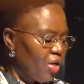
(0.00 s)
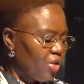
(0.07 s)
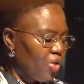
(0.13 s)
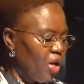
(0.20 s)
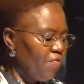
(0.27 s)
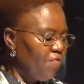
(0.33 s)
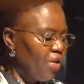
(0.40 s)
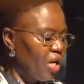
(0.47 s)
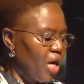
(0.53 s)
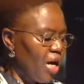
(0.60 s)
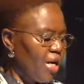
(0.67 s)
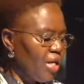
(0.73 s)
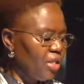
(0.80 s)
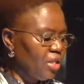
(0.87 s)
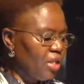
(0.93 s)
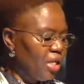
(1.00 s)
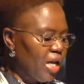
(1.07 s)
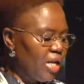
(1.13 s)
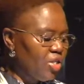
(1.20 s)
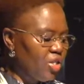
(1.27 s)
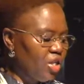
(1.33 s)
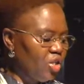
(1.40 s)
South Africa has
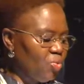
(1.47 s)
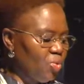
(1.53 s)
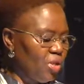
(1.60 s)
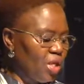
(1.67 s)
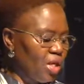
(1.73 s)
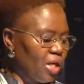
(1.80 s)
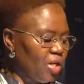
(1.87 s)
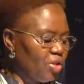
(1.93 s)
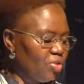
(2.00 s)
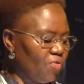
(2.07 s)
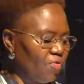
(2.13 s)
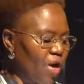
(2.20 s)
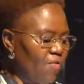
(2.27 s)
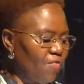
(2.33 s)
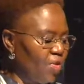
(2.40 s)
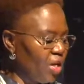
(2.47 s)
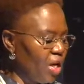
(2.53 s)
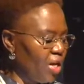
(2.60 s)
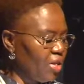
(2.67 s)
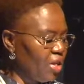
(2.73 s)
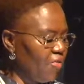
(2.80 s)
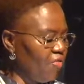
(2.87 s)
relations with the rest of
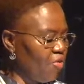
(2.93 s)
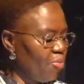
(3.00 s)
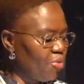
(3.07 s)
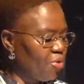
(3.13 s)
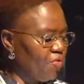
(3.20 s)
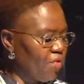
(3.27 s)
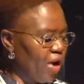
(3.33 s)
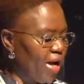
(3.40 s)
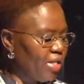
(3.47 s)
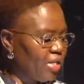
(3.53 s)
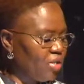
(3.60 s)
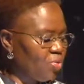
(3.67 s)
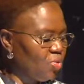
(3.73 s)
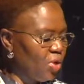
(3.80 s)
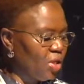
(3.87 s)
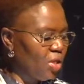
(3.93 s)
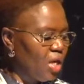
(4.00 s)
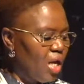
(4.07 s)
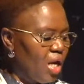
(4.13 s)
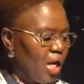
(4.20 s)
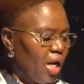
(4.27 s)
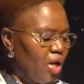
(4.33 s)
Africa, therefore provided with
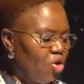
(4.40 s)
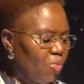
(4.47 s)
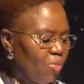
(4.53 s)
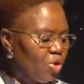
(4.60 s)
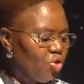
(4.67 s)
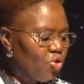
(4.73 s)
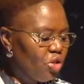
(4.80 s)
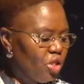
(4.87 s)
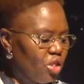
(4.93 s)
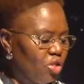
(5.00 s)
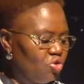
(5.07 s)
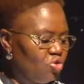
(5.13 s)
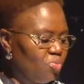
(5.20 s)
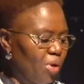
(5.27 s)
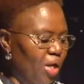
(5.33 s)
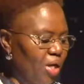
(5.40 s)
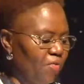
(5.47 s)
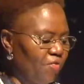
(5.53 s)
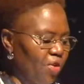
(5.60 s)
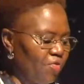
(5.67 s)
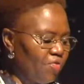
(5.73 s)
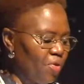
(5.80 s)
an opportunity to
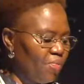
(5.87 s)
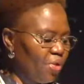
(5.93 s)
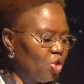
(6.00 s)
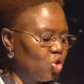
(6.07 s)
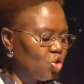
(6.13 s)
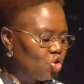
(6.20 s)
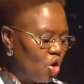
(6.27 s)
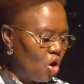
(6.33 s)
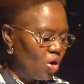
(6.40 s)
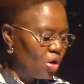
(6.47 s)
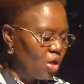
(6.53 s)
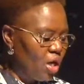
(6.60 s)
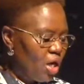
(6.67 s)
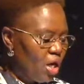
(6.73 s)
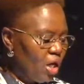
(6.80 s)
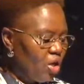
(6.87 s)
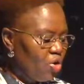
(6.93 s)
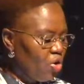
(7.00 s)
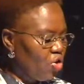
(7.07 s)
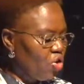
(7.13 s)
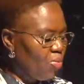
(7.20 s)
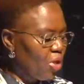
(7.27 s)
benefit from the strong
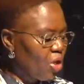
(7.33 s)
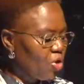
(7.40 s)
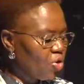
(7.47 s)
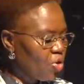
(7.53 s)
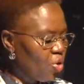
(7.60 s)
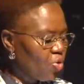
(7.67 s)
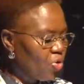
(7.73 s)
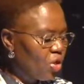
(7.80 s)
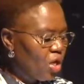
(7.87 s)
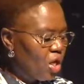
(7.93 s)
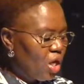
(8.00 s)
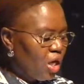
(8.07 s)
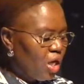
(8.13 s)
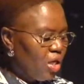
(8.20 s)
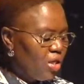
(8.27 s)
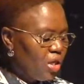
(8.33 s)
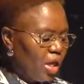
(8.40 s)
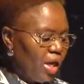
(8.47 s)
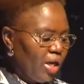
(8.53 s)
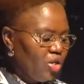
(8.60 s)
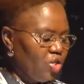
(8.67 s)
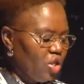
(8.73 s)
economic growth in
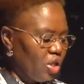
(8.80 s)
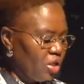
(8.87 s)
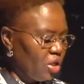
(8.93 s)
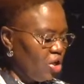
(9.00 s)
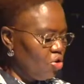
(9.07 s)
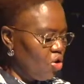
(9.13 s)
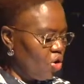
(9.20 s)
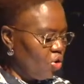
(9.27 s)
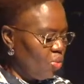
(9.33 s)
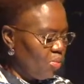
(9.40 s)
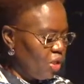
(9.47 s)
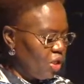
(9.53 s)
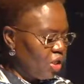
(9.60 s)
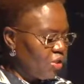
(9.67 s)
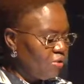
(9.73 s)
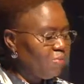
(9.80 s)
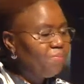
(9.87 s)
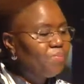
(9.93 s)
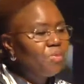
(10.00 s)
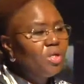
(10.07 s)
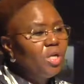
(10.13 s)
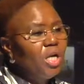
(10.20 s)
the Asian economies.
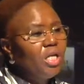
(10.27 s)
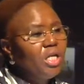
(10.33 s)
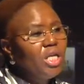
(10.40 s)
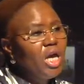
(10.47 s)
And